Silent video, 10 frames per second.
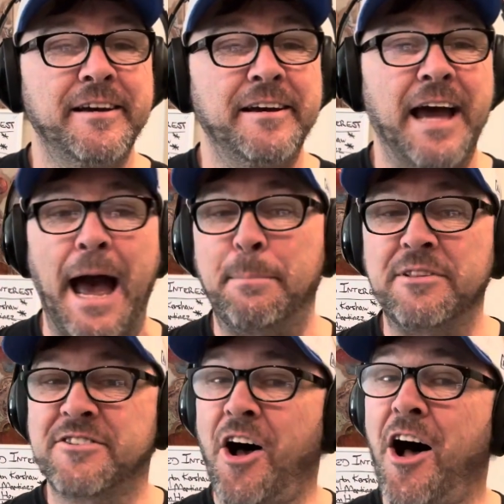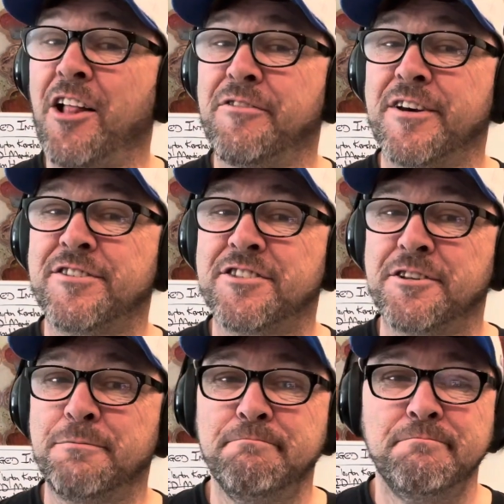Happens to all of
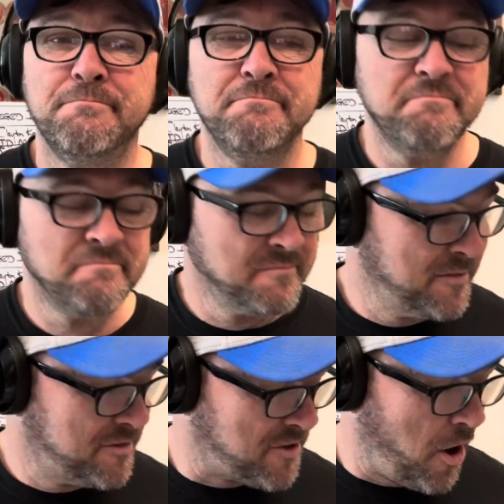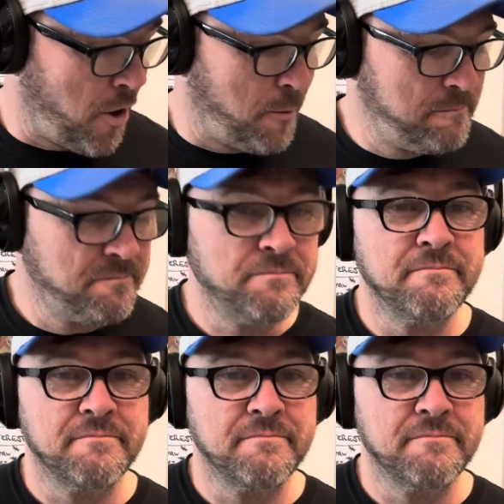us. So